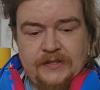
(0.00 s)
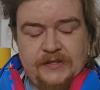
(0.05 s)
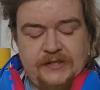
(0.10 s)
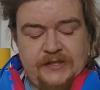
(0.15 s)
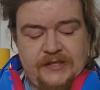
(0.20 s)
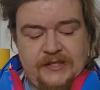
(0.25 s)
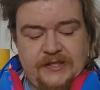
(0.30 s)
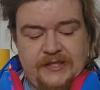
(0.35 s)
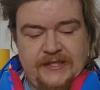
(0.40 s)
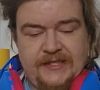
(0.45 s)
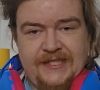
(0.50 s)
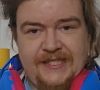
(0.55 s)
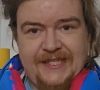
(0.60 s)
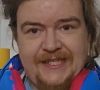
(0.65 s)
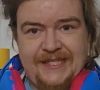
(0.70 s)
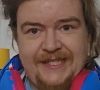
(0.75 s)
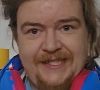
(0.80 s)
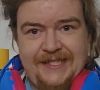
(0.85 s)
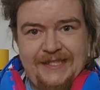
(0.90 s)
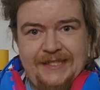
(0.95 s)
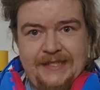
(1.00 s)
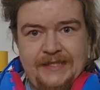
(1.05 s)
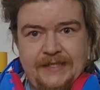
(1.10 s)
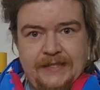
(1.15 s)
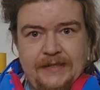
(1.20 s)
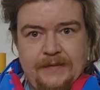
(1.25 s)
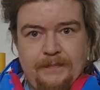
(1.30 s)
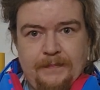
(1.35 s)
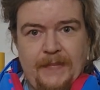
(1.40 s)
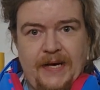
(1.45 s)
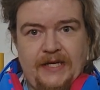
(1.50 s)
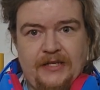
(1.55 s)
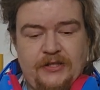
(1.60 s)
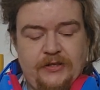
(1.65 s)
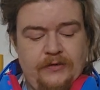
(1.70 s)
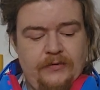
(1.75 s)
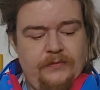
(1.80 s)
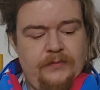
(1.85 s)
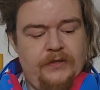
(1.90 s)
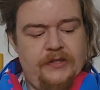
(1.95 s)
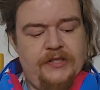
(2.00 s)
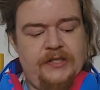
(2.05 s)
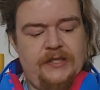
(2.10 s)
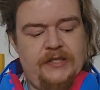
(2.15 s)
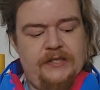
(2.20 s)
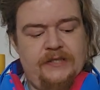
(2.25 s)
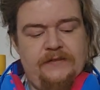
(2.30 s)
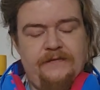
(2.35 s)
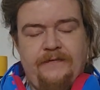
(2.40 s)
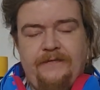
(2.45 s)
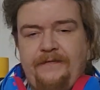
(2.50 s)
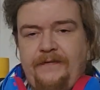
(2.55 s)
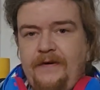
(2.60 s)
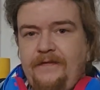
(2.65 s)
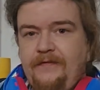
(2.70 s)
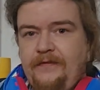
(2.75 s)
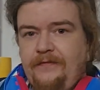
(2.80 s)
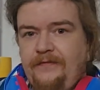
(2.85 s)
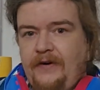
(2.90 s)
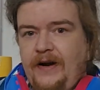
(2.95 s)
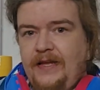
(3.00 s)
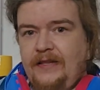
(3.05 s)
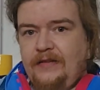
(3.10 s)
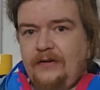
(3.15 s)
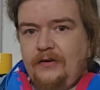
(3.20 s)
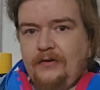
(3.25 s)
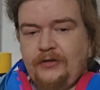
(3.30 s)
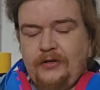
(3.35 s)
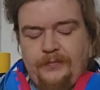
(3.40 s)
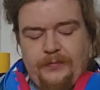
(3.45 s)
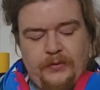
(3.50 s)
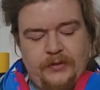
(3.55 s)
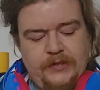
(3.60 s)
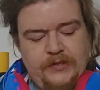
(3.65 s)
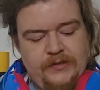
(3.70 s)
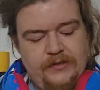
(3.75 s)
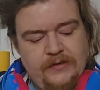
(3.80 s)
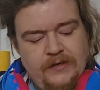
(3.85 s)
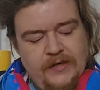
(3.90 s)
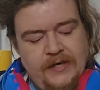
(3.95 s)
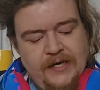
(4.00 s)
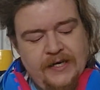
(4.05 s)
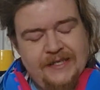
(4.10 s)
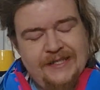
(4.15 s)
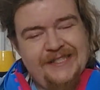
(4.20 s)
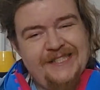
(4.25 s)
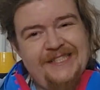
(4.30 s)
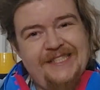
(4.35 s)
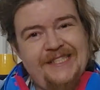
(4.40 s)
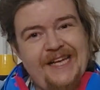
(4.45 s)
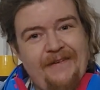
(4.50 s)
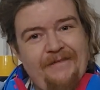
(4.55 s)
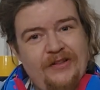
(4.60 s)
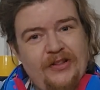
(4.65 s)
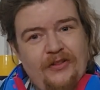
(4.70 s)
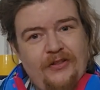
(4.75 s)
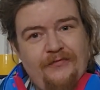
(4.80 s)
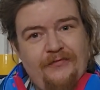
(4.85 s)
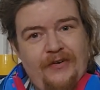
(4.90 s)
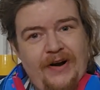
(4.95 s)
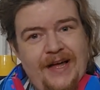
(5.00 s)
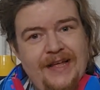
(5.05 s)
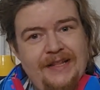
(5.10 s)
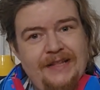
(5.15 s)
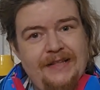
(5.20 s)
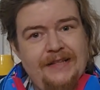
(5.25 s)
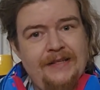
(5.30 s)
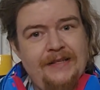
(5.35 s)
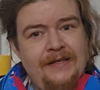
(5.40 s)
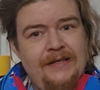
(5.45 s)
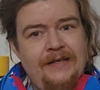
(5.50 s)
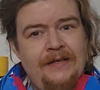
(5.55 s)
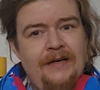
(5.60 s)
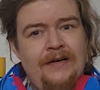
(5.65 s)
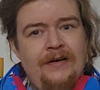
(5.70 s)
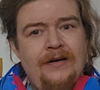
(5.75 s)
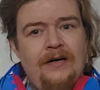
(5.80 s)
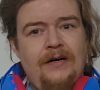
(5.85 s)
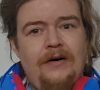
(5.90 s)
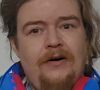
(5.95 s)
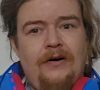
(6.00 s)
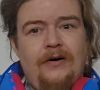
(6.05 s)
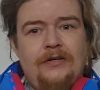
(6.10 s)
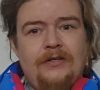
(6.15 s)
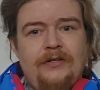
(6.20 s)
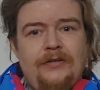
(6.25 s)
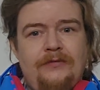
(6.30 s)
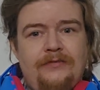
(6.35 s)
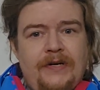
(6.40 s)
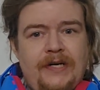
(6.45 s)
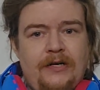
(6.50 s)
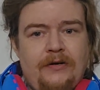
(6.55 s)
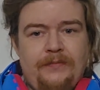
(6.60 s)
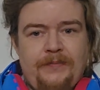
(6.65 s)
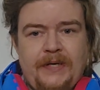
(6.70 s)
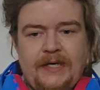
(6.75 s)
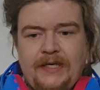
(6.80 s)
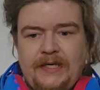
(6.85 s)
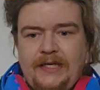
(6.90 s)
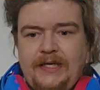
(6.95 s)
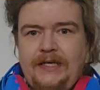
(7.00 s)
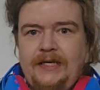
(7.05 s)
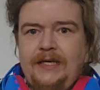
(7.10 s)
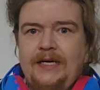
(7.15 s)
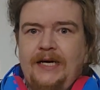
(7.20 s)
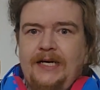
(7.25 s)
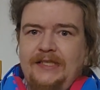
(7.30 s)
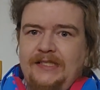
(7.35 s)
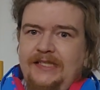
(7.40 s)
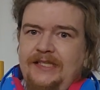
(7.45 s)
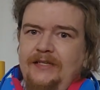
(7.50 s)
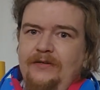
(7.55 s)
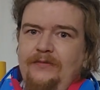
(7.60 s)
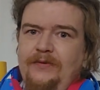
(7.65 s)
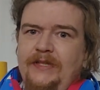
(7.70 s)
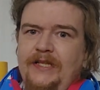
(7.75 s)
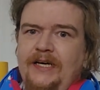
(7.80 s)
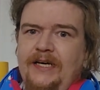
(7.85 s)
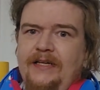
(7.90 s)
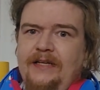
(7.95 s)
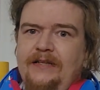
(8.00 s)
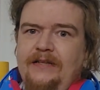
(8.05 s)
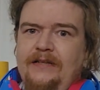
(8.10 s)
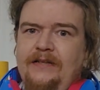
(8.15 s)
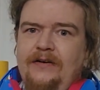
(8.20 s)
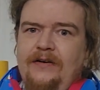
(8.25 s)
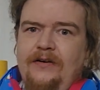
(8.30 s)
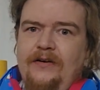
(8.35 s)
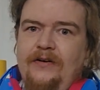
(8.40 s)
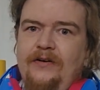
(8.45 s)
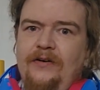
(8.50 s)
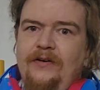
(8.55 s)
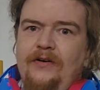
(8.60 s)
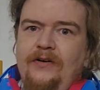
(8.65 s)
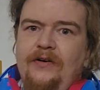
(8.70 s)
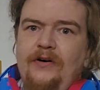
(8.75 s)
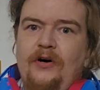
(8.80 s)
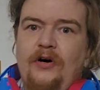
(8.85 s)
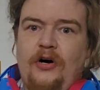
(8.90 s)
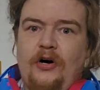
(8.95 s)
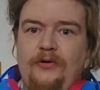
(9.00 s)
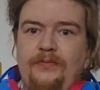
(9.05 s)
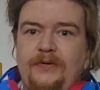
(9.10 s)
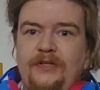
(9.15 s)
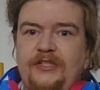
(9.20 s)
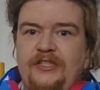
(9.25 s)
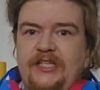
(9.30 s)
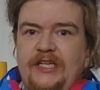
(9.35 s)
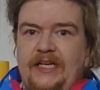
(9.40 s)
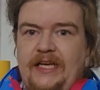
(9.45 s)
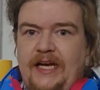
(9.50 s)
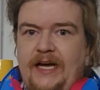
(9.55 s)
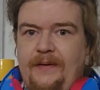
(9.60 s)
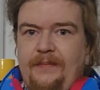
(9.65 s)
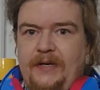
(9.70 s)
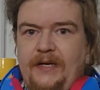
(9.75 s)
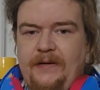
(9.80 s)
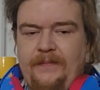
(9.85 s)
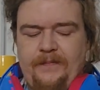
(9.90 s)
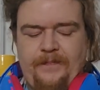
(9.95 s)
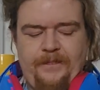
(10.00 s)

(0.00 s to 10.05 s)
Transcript: to the D major, which is 5th fret on your pointer, 7th fret on your ring or pinky, and still with that open G happening.